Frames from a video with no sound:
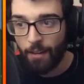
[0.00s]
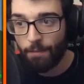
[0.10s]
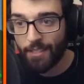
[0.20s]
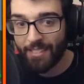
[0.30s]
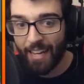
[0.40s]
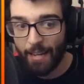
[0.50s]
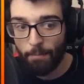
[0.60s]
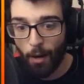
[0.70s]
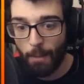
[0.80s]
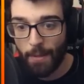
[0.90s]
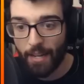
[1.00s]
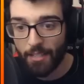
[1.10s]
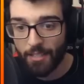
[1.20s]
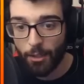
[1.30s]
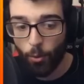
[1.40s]
this game might be
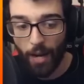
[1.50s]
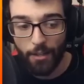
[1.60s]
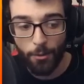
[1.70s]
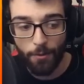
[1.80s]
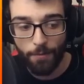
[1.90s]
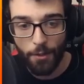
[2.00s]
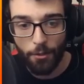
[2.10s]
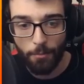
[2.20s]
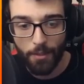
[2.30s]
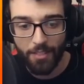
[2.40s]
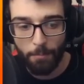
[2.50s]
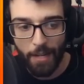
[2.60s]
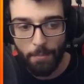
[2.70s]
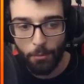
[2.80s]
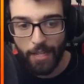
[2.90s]
actually quite good for you, because the
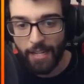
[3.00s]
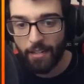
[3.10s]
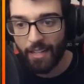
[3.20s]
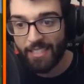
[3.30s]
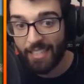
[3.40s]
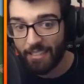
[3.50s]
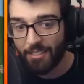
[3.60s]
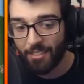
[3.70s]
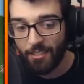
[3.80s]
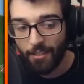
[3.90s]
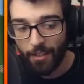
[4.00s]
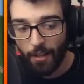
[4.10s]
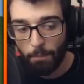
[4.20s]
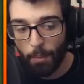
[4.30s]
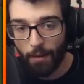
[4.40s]
people in here are decent,
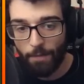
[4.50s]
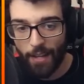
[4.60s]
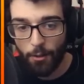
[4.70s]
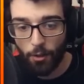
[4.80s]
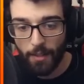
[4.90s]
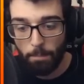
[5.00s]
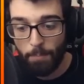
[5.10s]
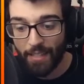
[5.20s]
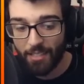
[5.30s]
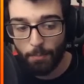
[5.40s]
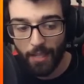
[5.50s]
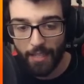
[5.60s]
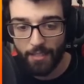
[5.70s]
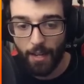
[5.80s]
but they're not the best players.